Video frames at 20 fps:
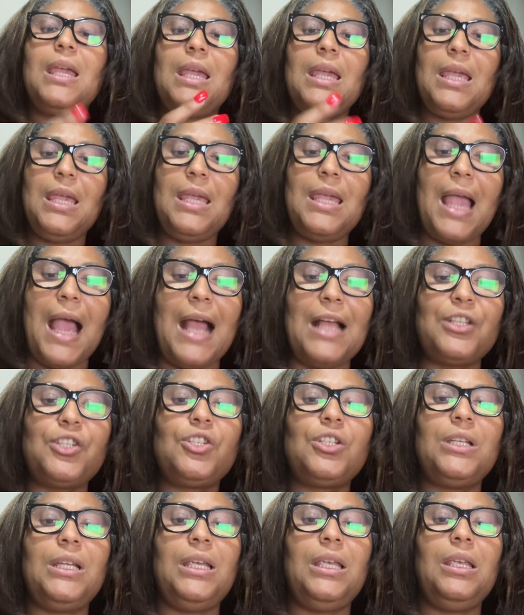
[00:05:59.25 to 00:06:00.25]
he
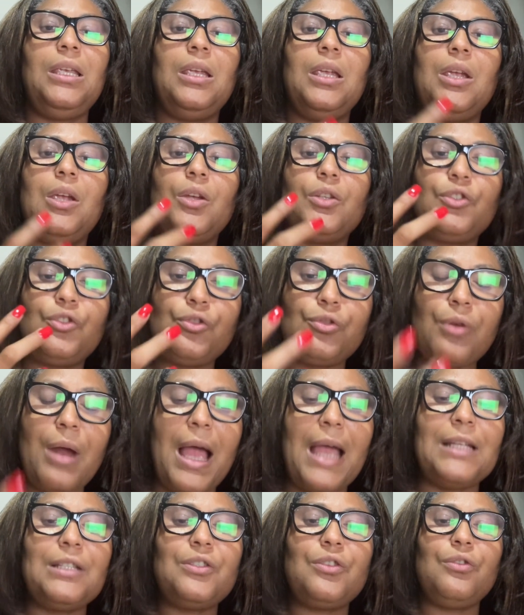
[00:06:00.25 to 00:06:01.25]
actually
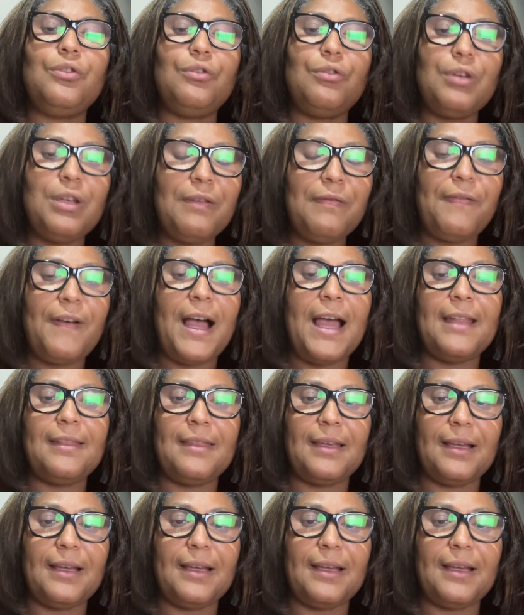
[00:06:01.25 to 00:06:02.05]
tried to unify the